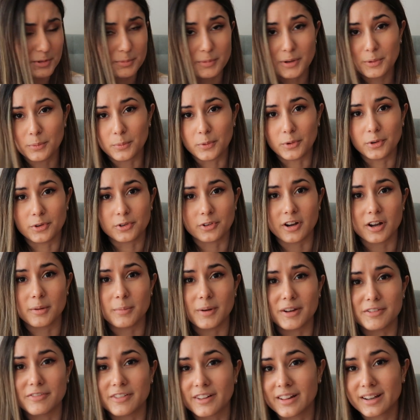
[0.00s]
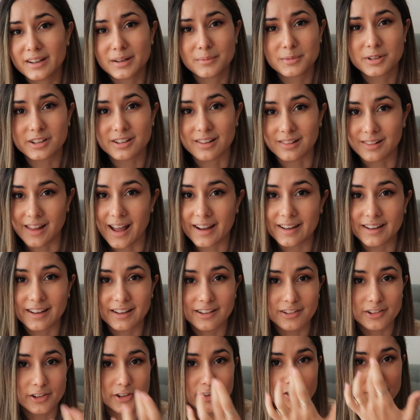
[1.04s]
of my wardrobe, I feel like I'm just
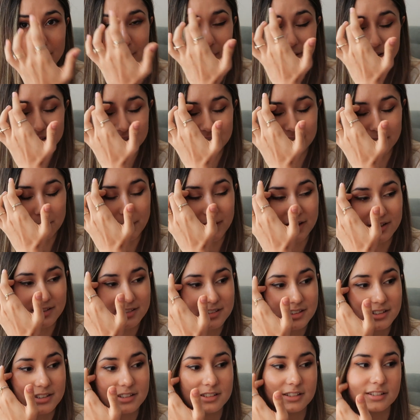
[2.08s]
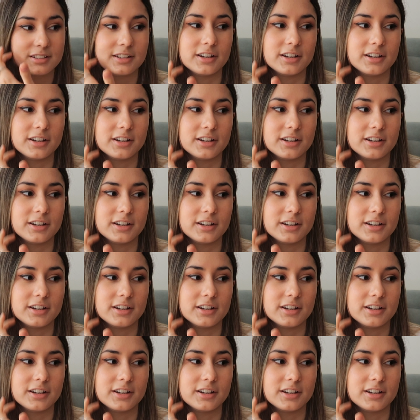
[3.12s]
lacking a lot of basic pieces,